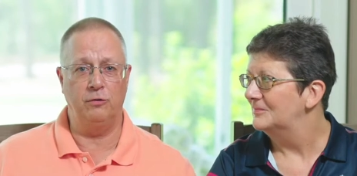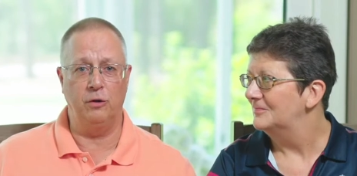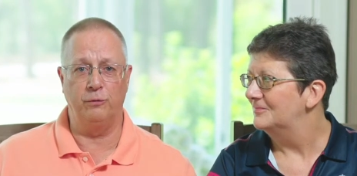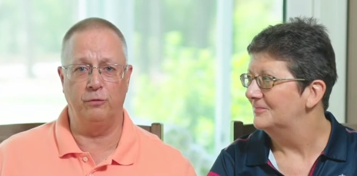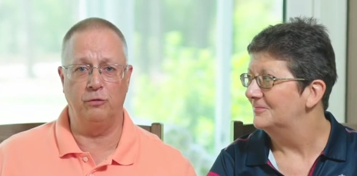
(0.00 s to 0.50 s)

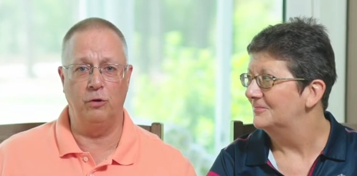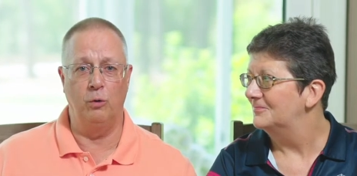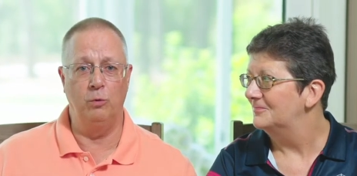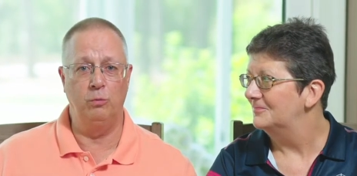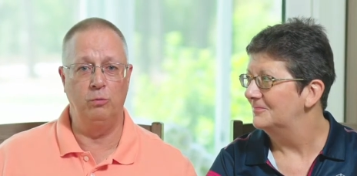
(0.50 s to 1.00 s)
Speaker 1: itself
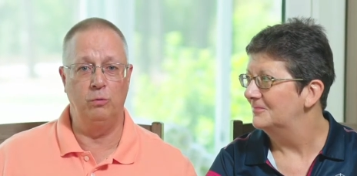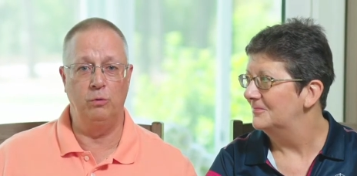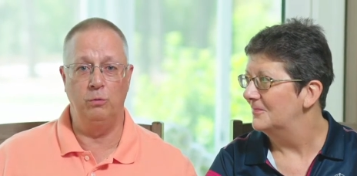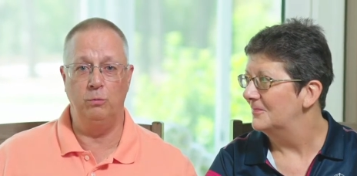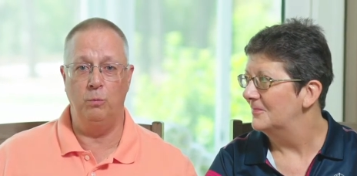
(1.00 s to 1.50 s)
so
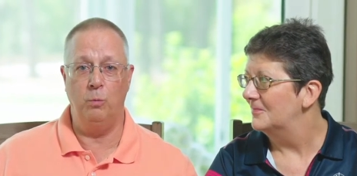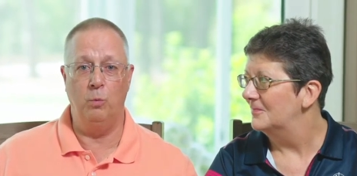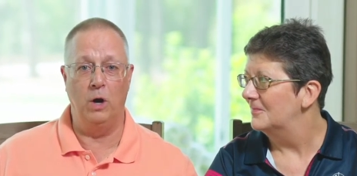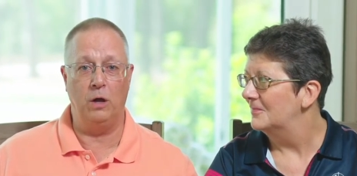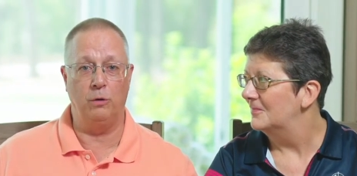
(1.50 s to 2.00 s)

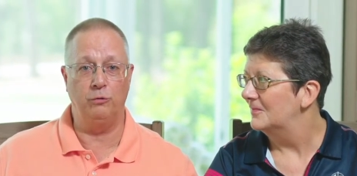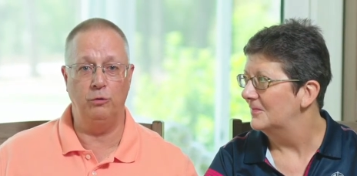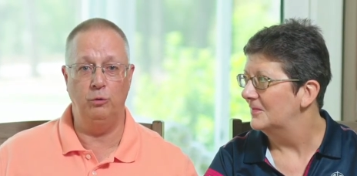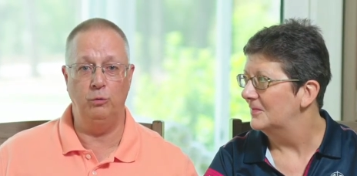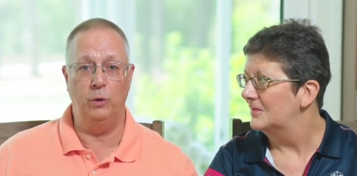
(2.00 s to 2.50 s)
well
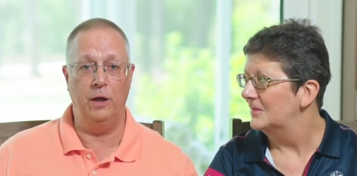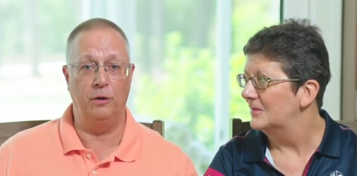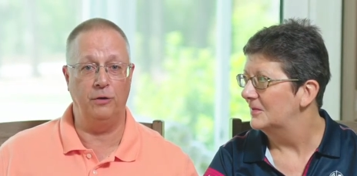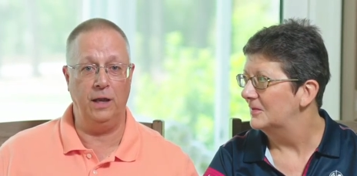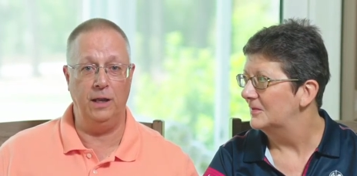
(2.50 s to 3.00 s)
to
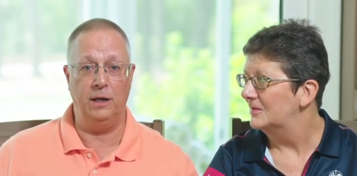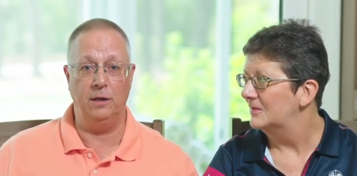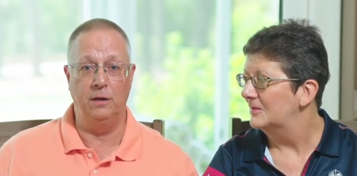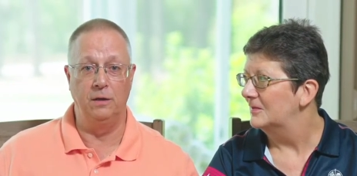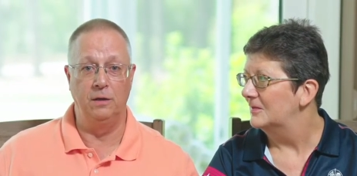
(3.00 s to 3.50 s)

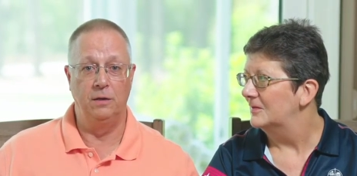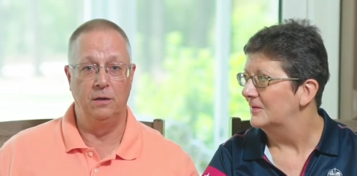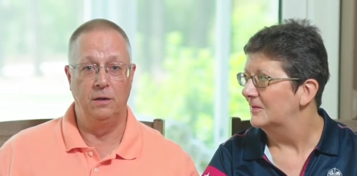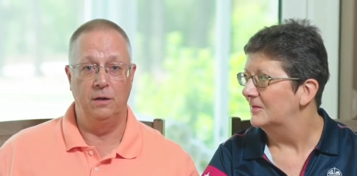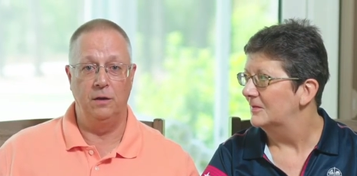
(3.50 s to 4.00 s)
entertaining
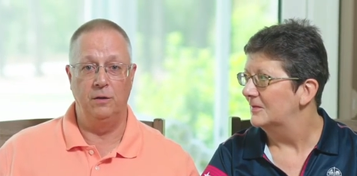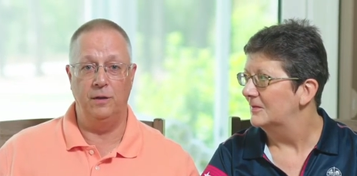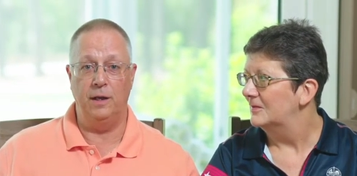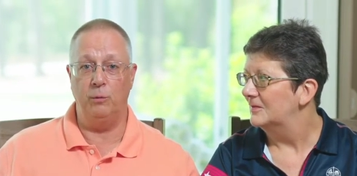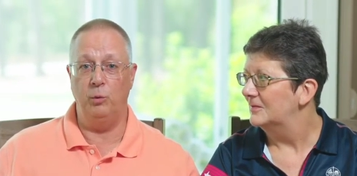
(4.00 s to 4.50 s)

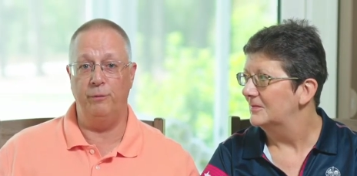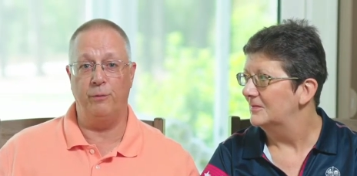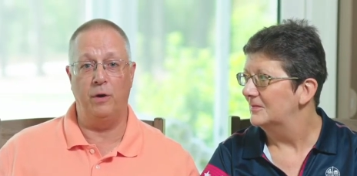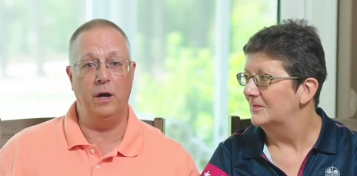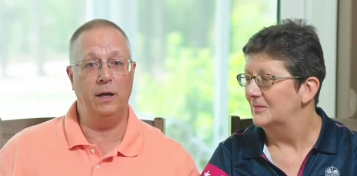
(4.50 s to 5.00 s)
that we
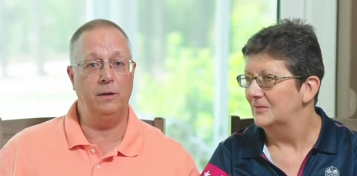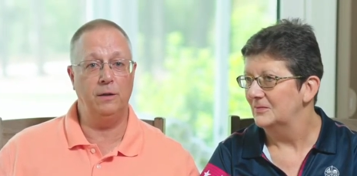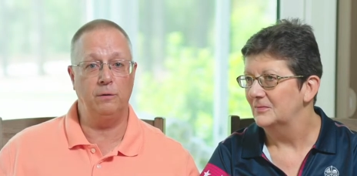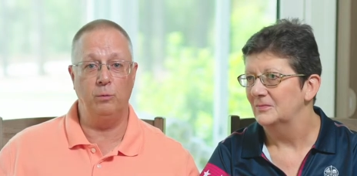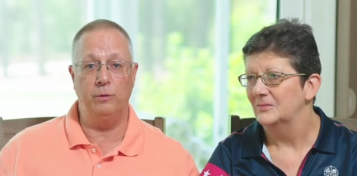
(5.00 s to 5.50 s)
find
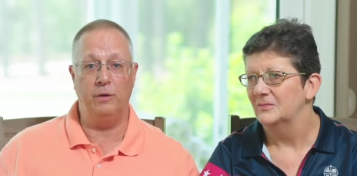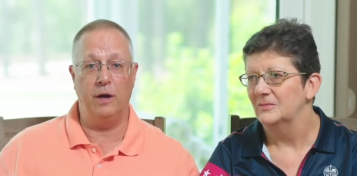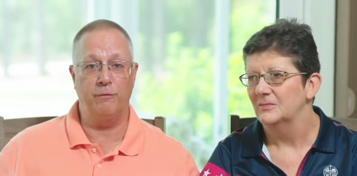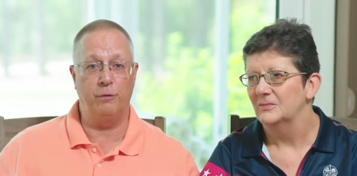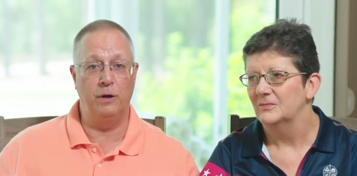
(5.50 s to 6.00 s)
that we've
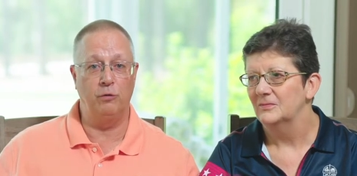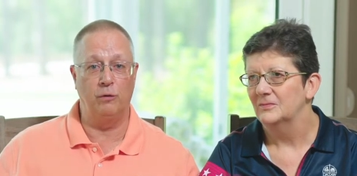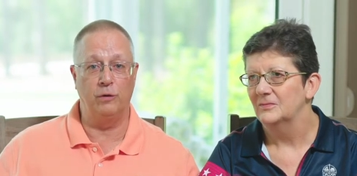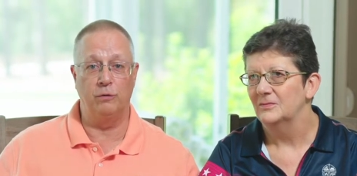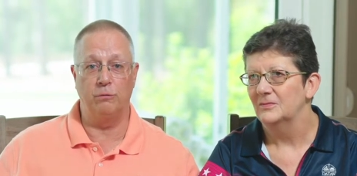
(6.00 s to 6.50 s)
got friends
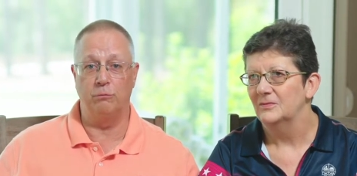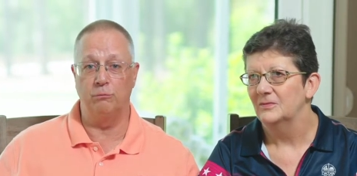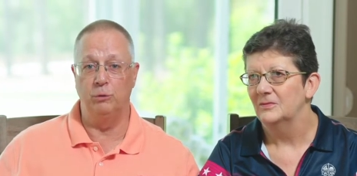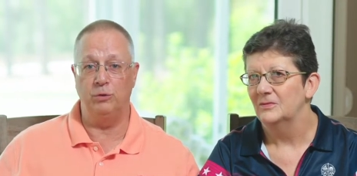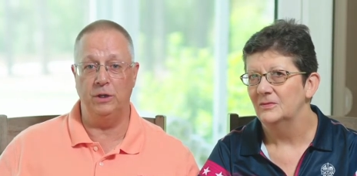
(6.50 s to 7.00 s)
over
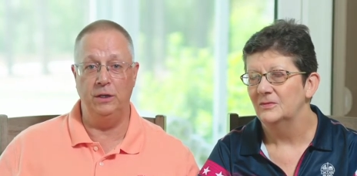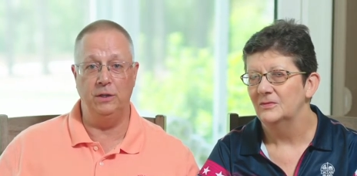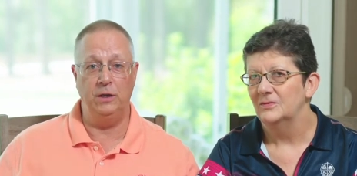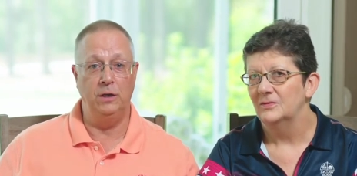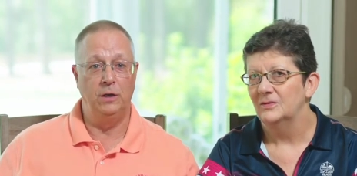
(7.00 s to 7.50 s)

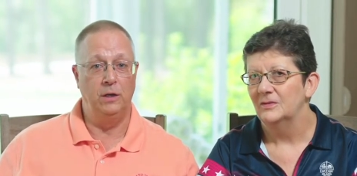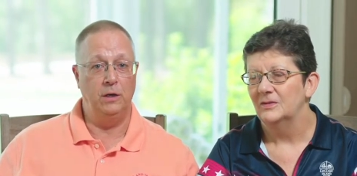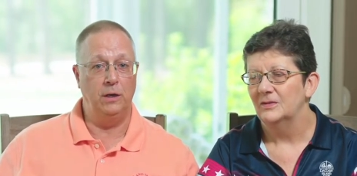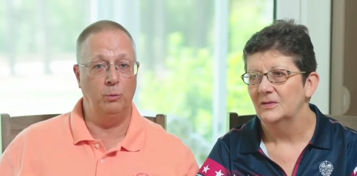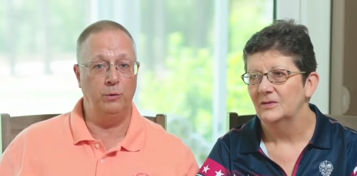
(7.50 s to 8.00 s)
routinely
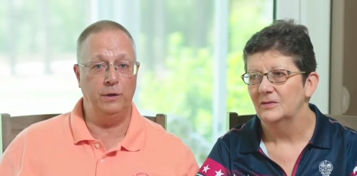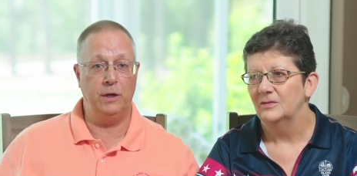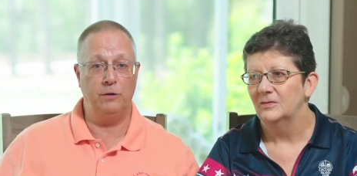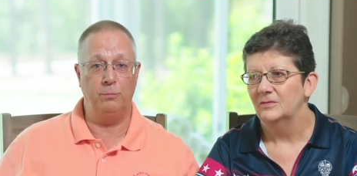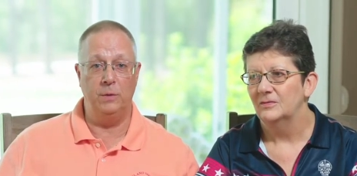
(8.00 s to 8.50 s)
and we
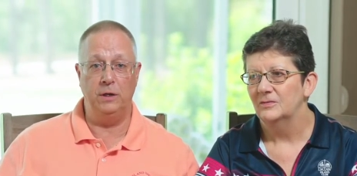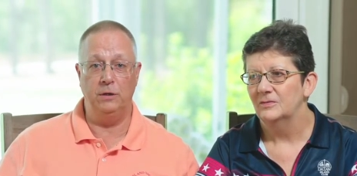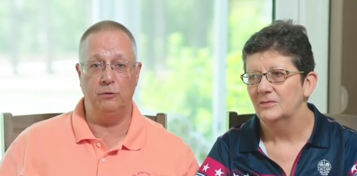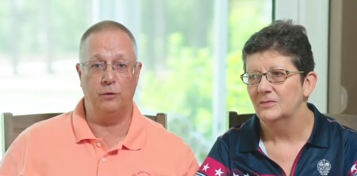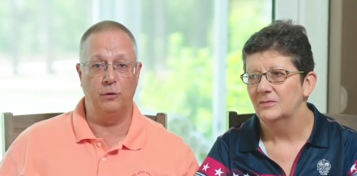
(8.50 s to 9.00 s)
had as
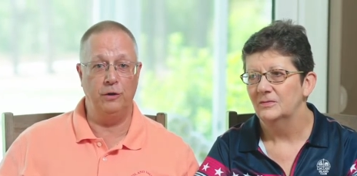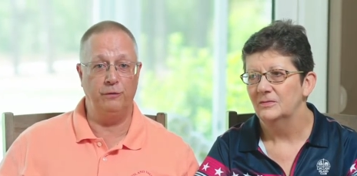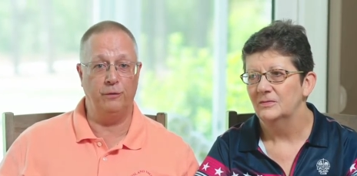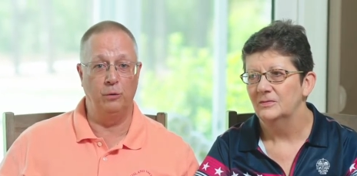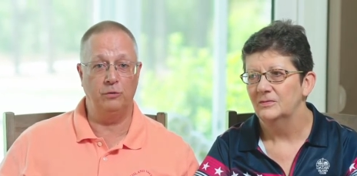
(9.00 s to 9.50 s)
many as 30
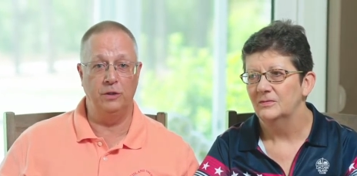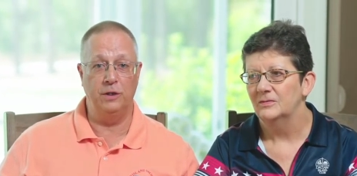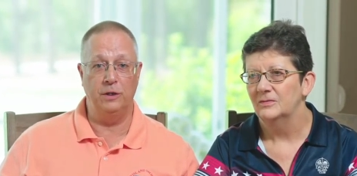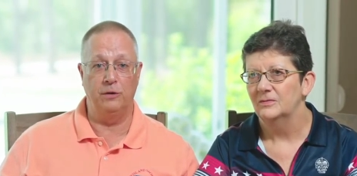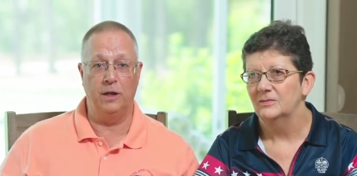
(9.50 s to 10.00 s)
folks in
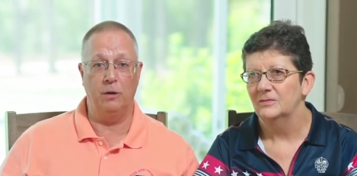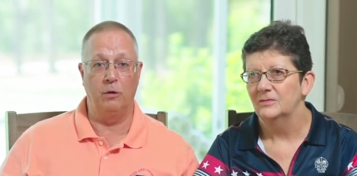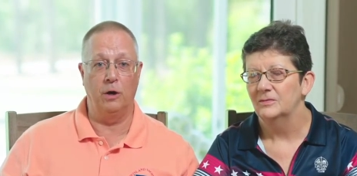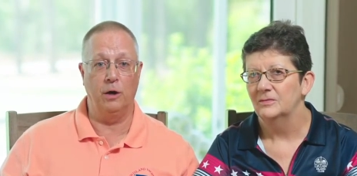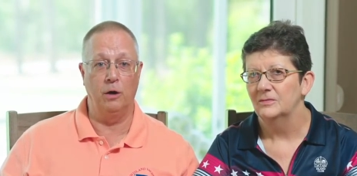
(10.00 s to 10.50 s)
here not
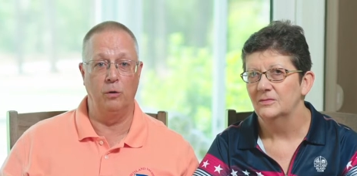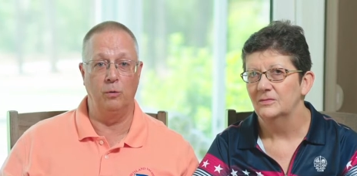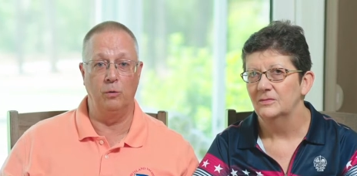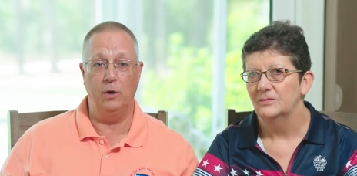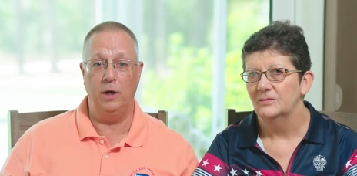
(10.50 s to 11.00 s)
long
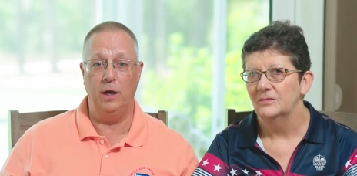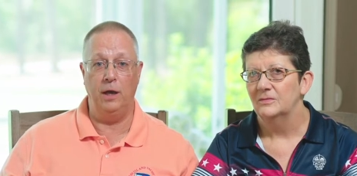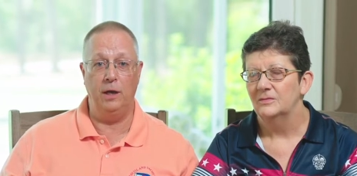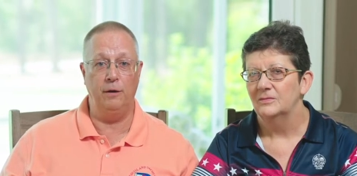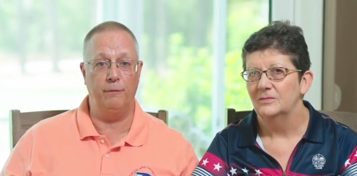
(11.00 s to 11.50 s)
ago,
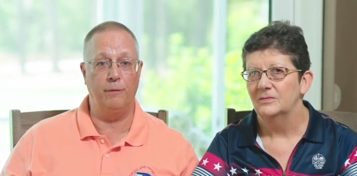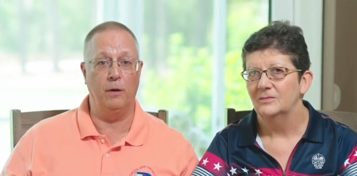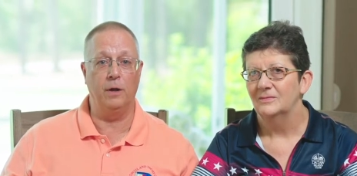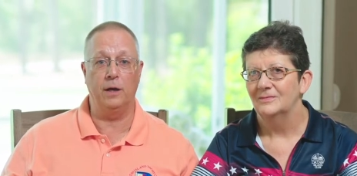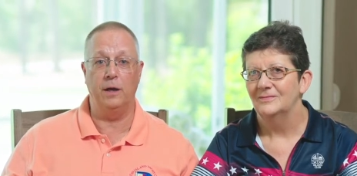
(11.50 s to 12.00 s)
and it
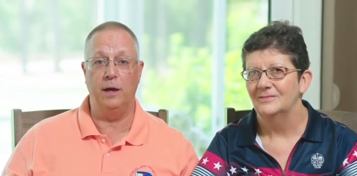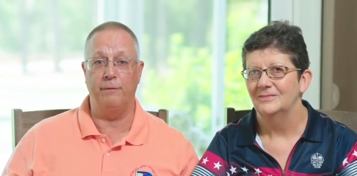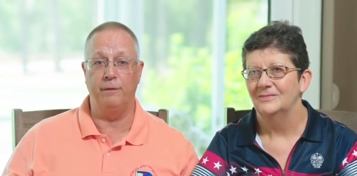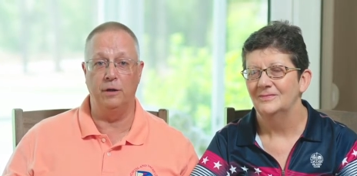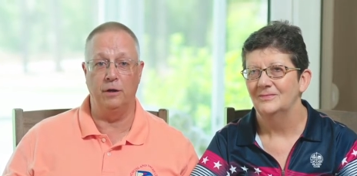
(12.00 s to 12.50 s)
felt like a
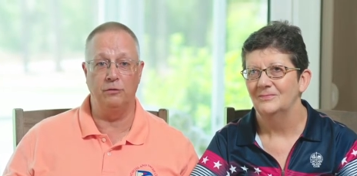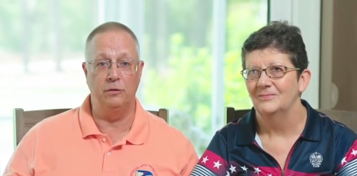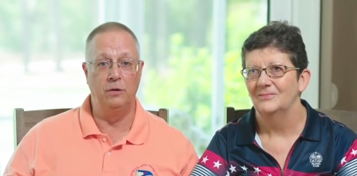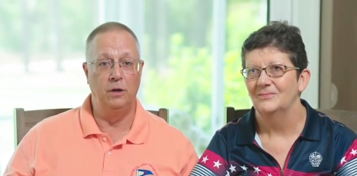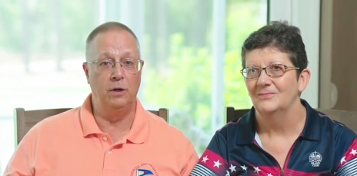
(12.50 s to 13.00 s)
half a
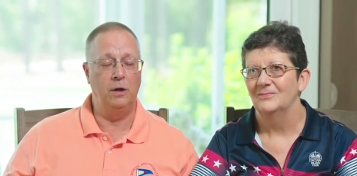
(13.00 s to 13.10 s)
dozen.